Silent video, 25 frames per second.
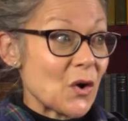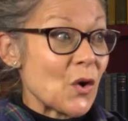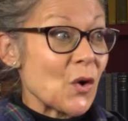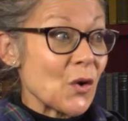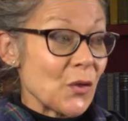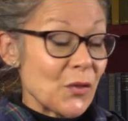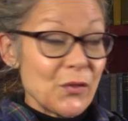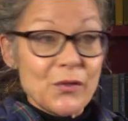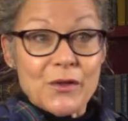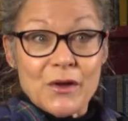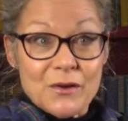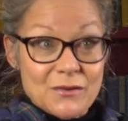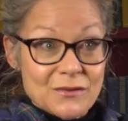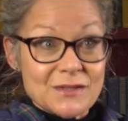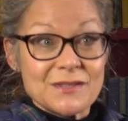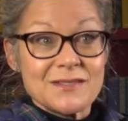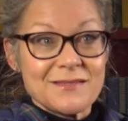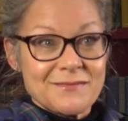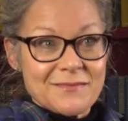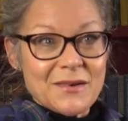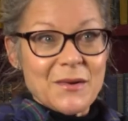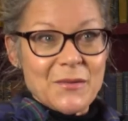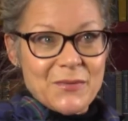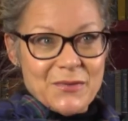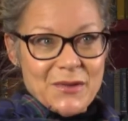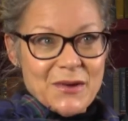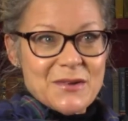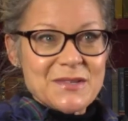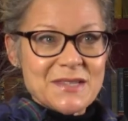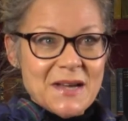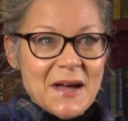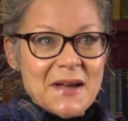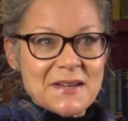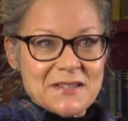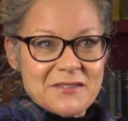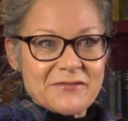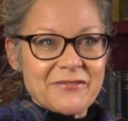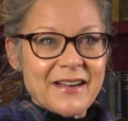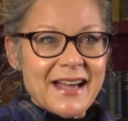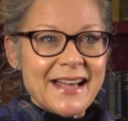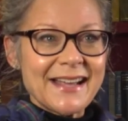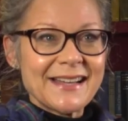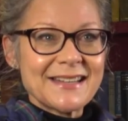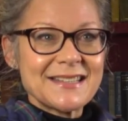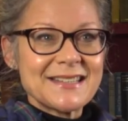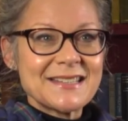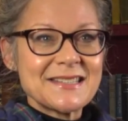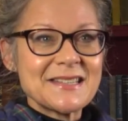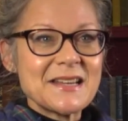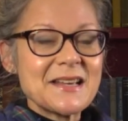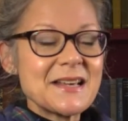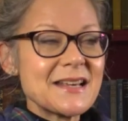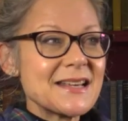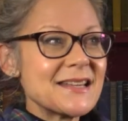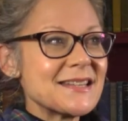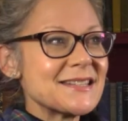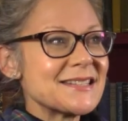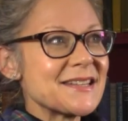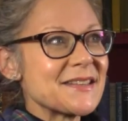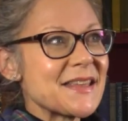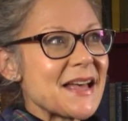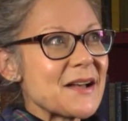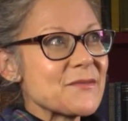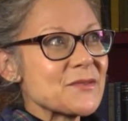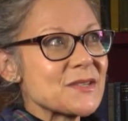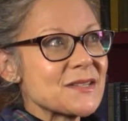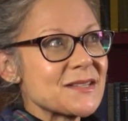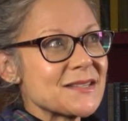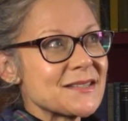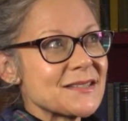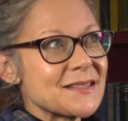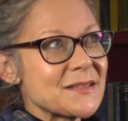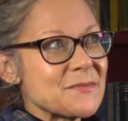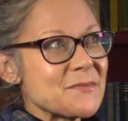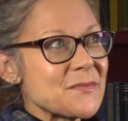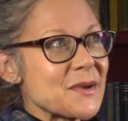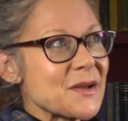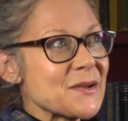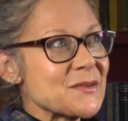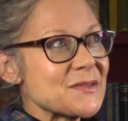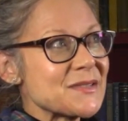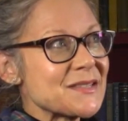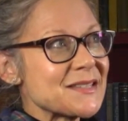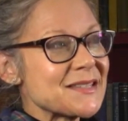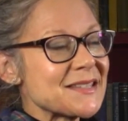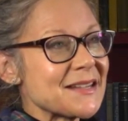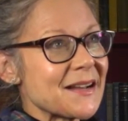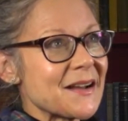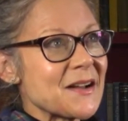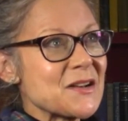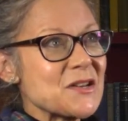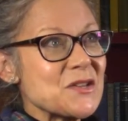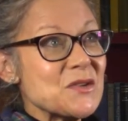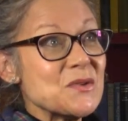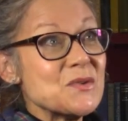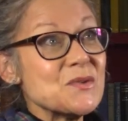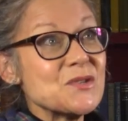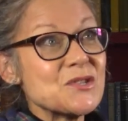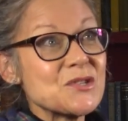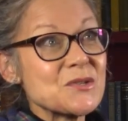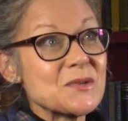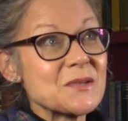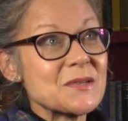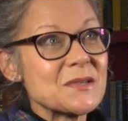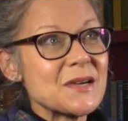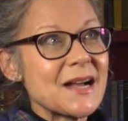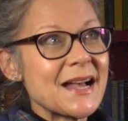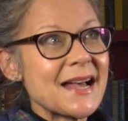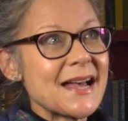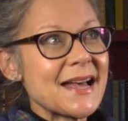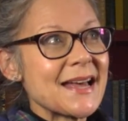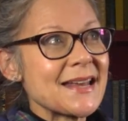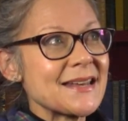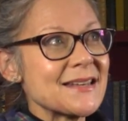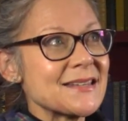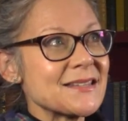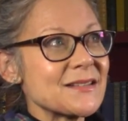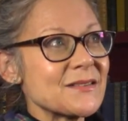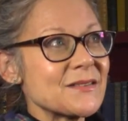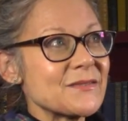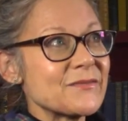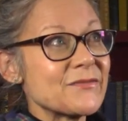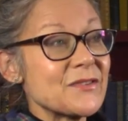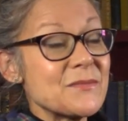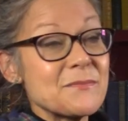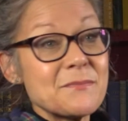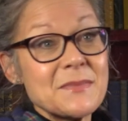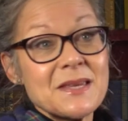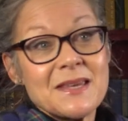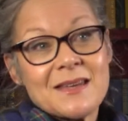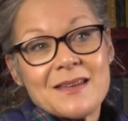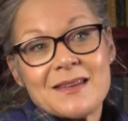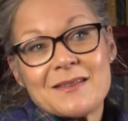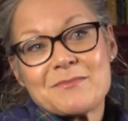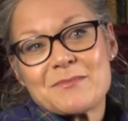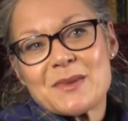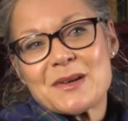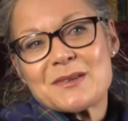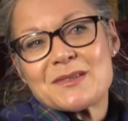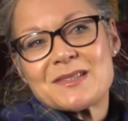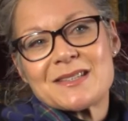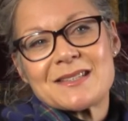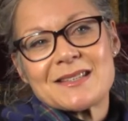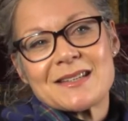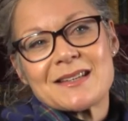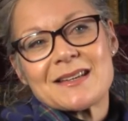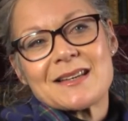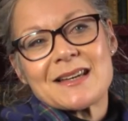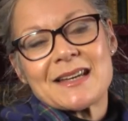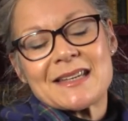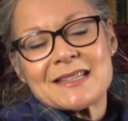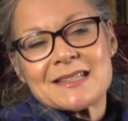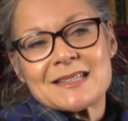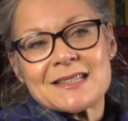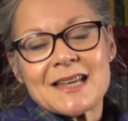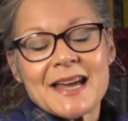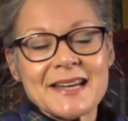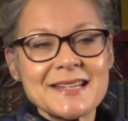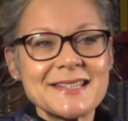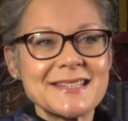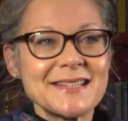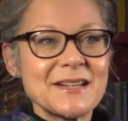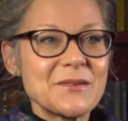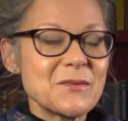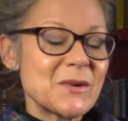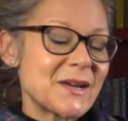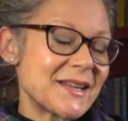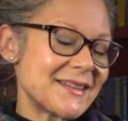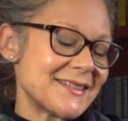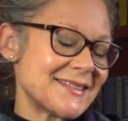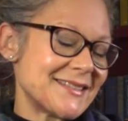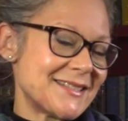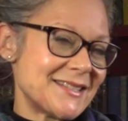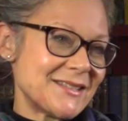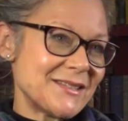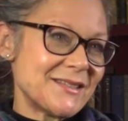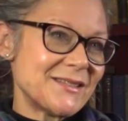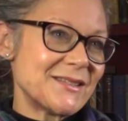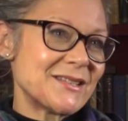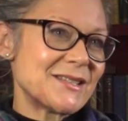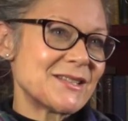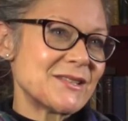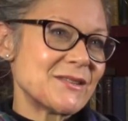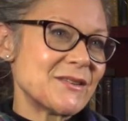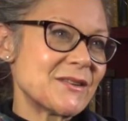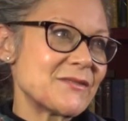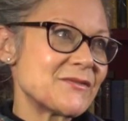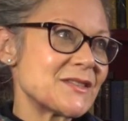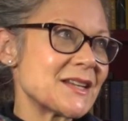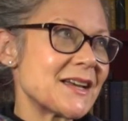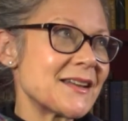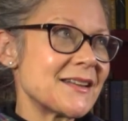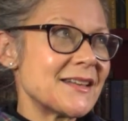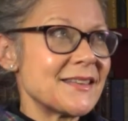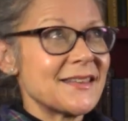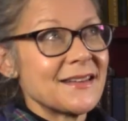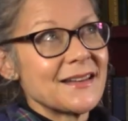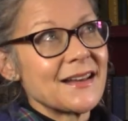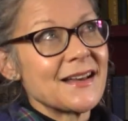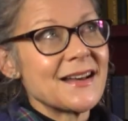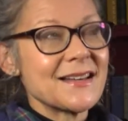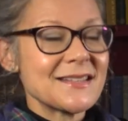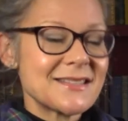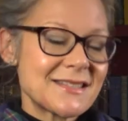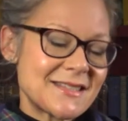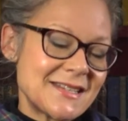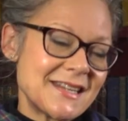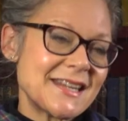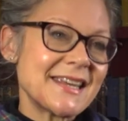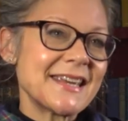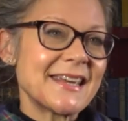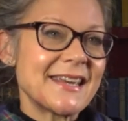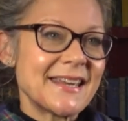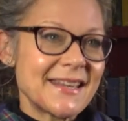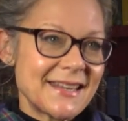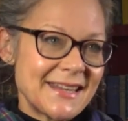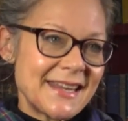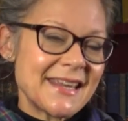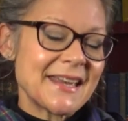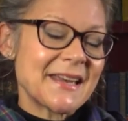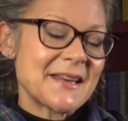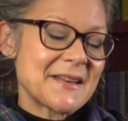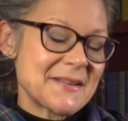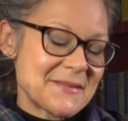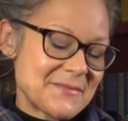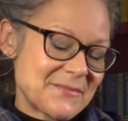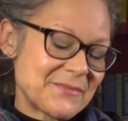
on those artefacts. So that was the most unusual and, for me, most exciting one to have done in the last year. Yeah.